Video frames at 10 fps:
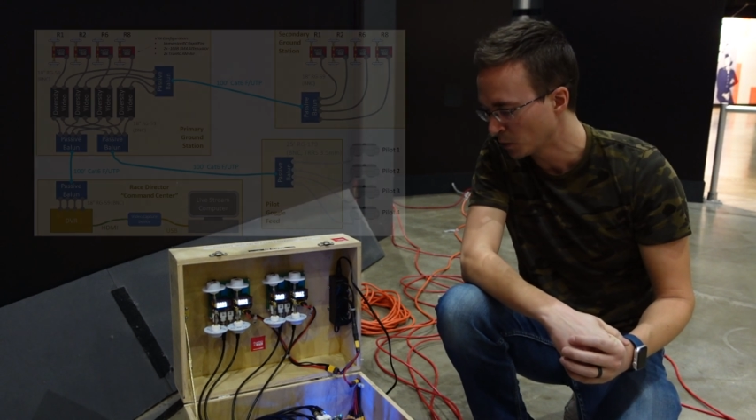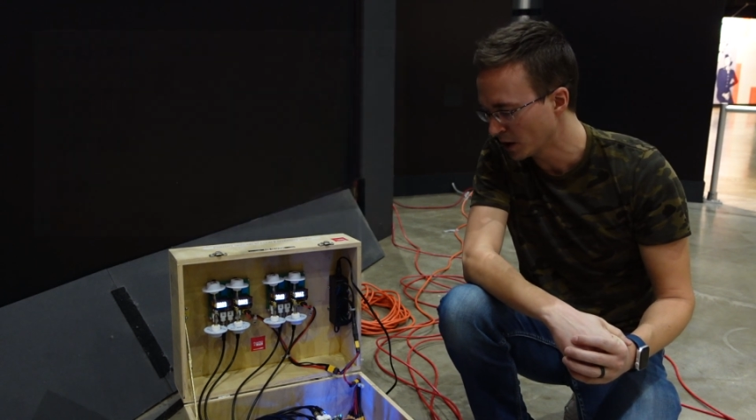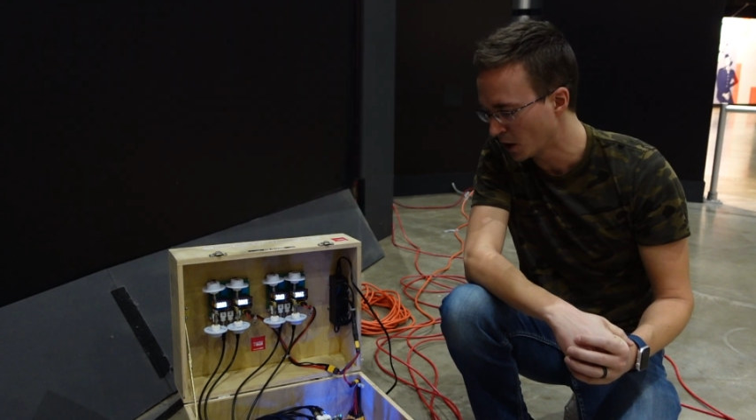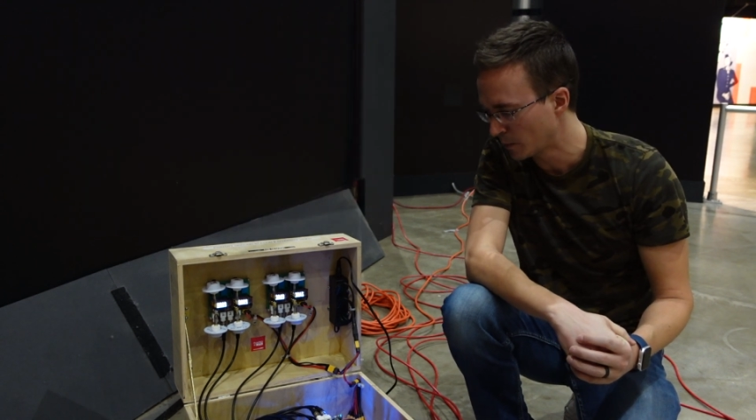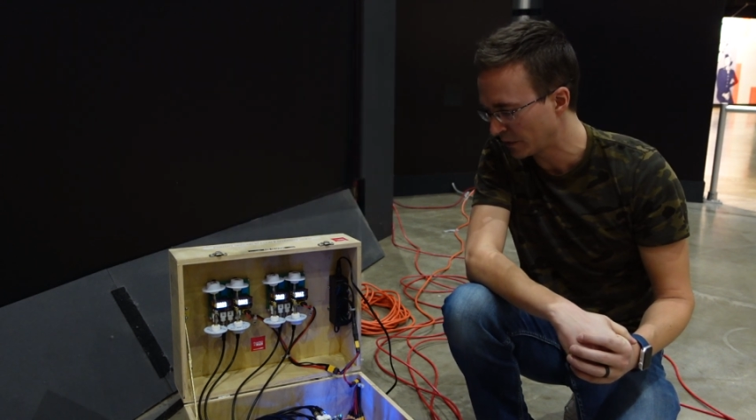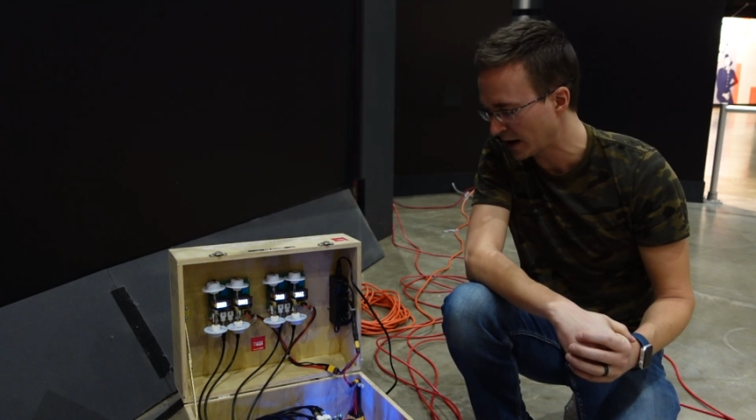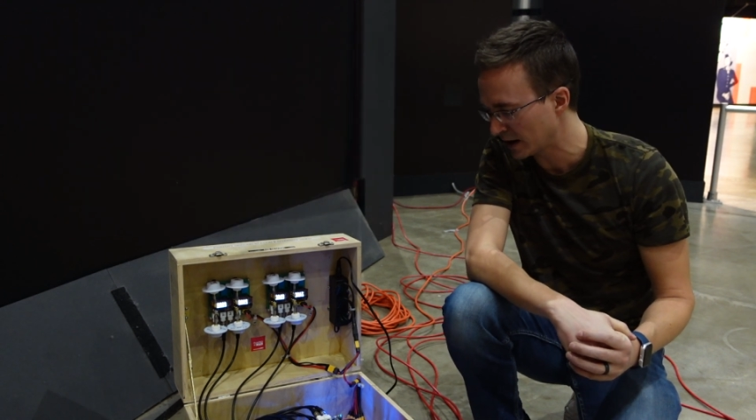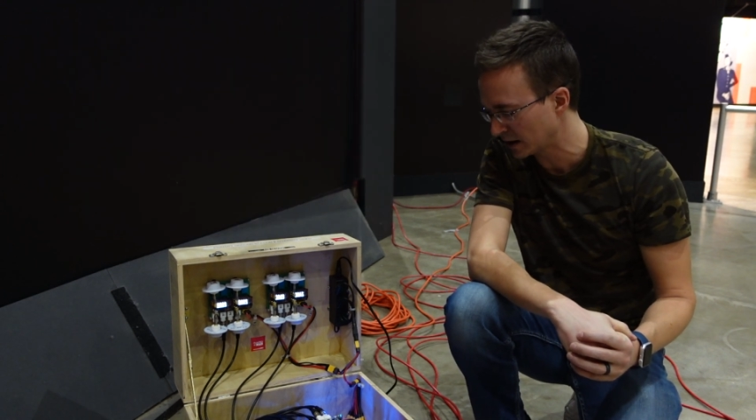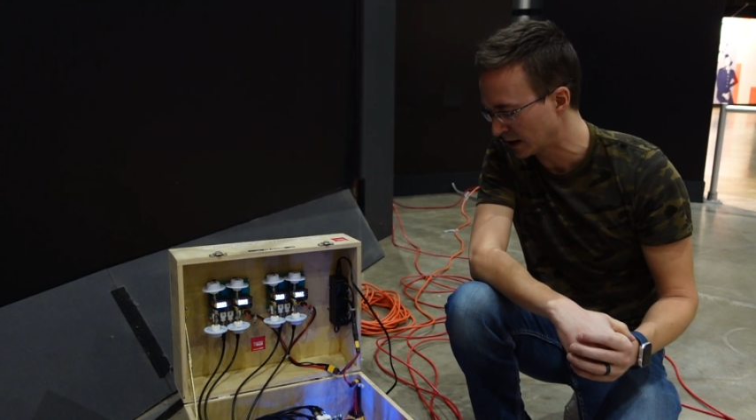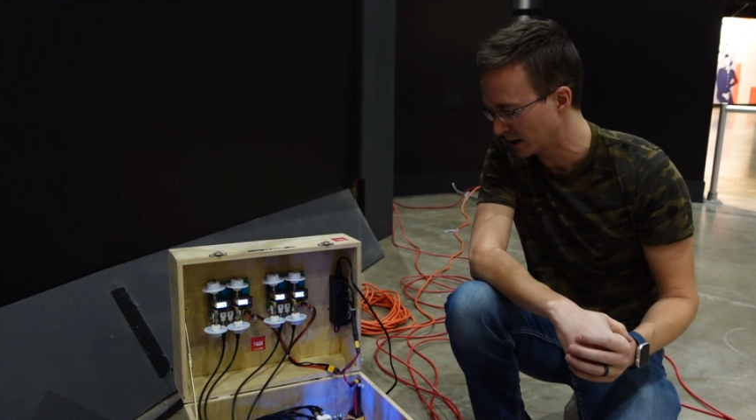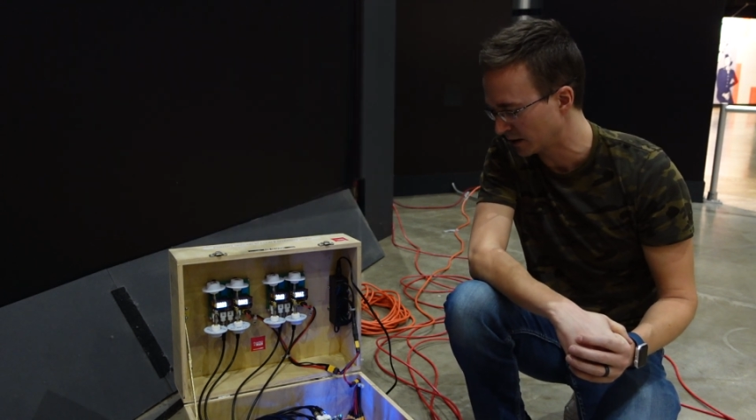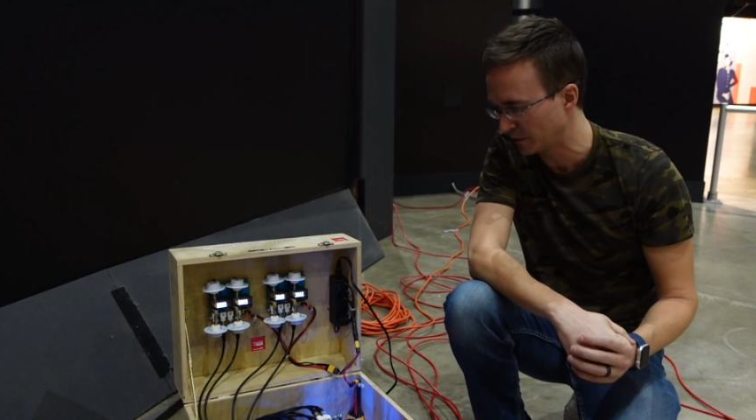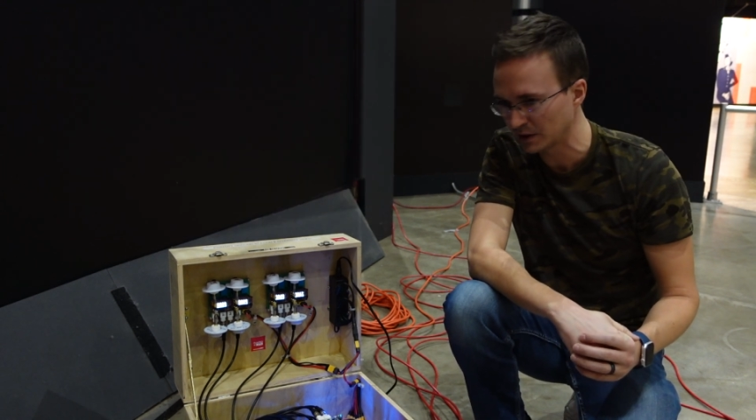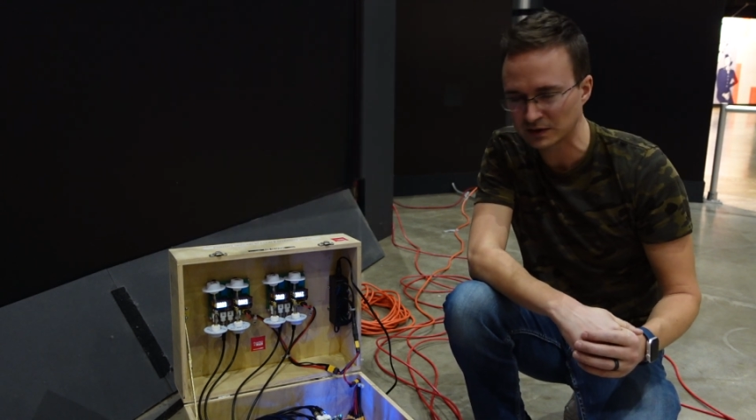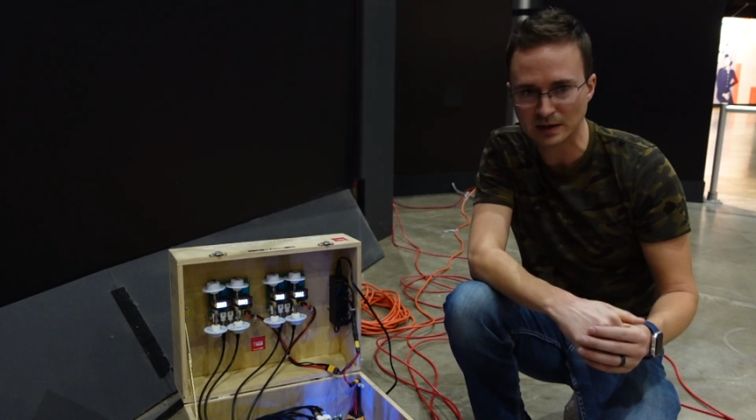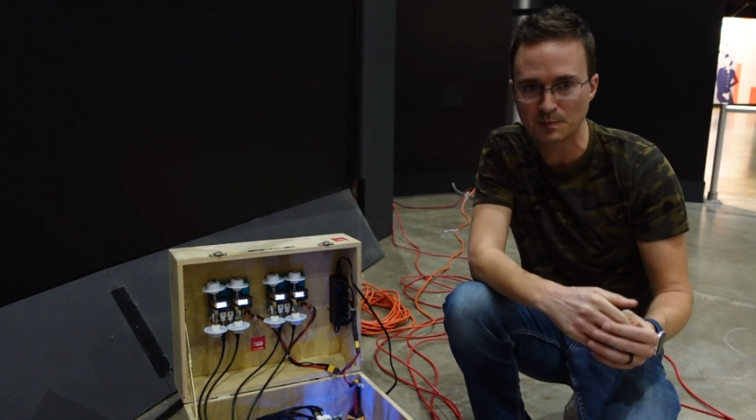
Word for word: We hope that uh, this